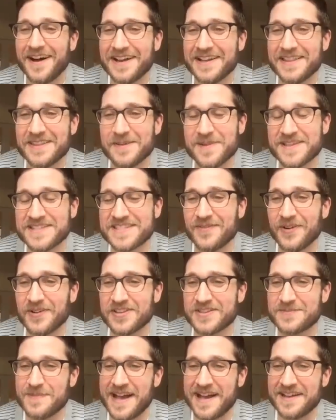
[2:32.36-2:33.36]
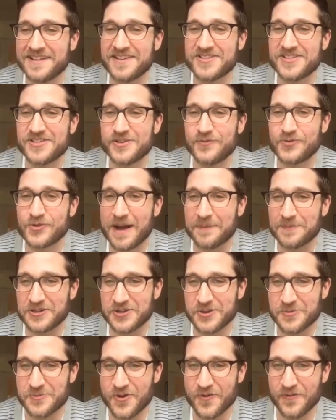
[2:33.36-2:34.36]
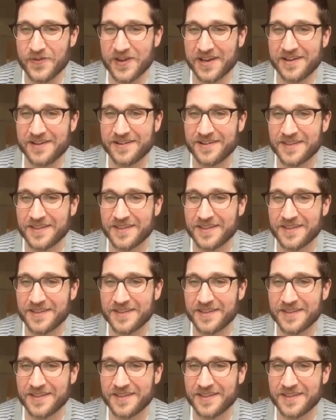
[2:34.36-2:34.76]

In the midst of all this madness, you've dropped a new movie.